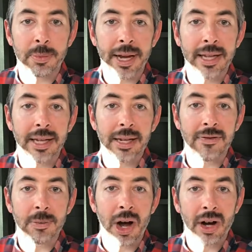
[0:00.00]
Bailey
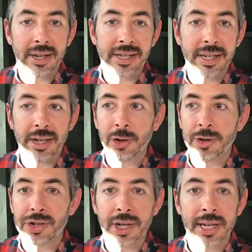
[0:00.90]
from Augustine
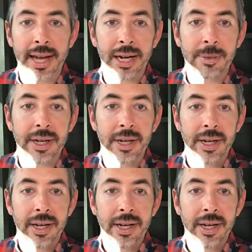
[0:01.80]
Christian Academy,